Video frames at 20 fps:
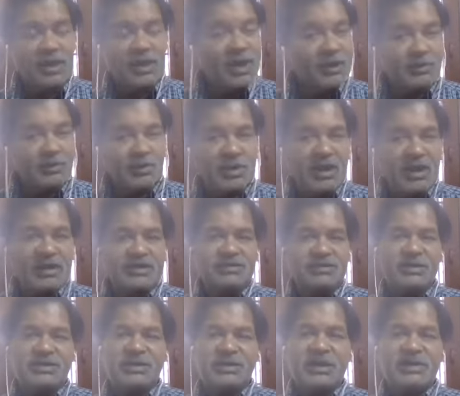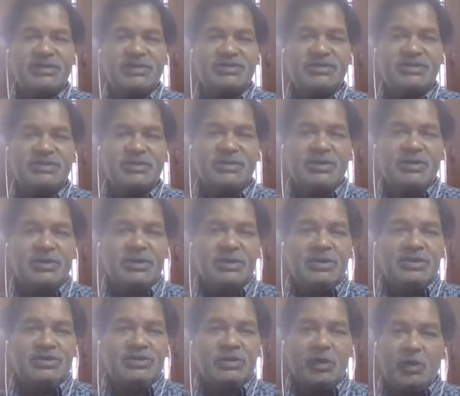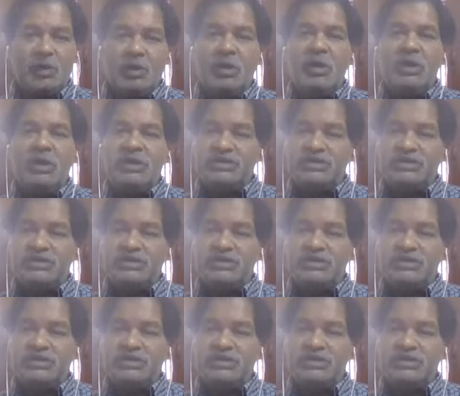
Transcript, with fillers: You have to collect the tax. So